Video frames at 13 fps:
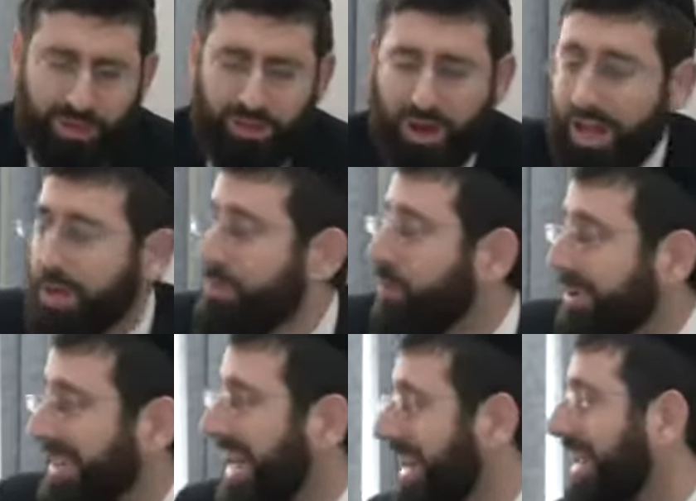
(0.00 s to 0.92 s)
But Goyim
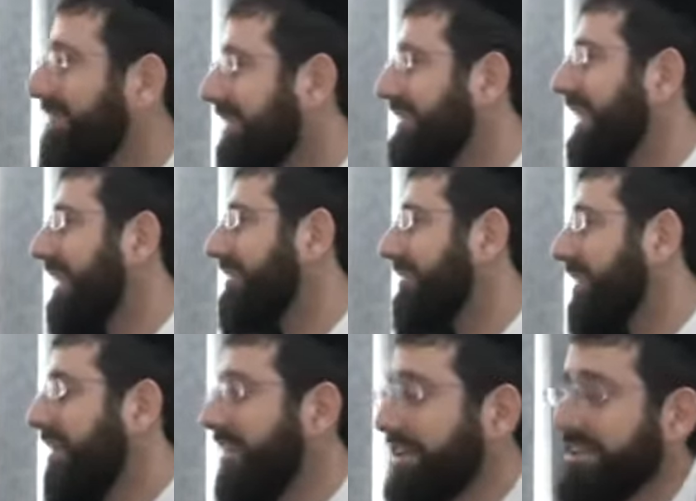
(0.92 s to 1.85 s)
will not have the status of
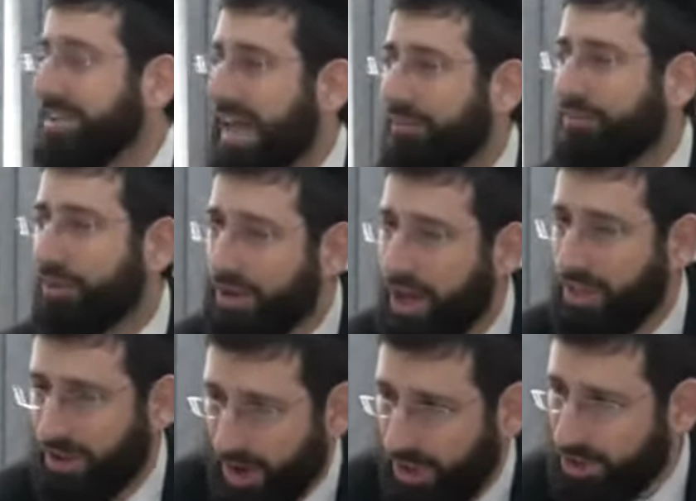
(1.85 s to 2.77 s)
a Zav, not for
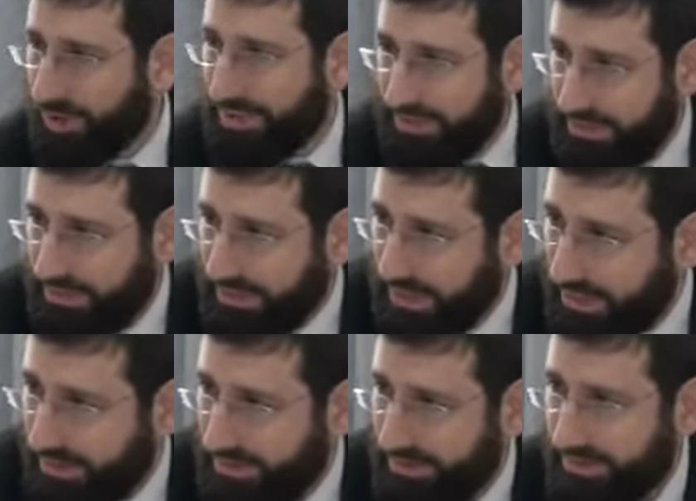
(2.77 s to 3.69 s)
another 106
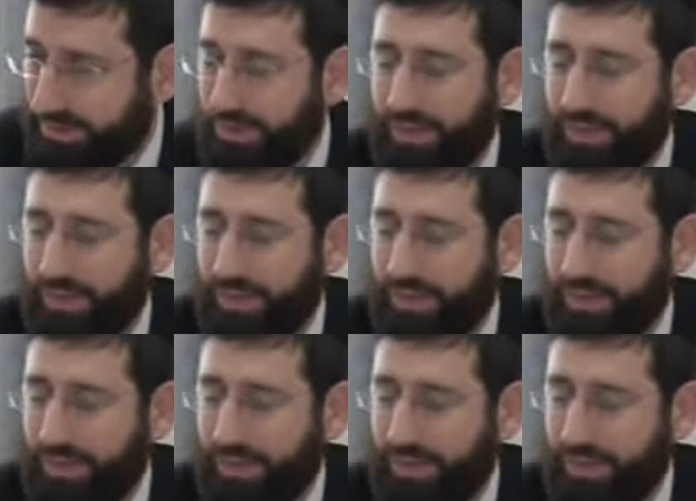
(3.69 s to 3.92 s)
years.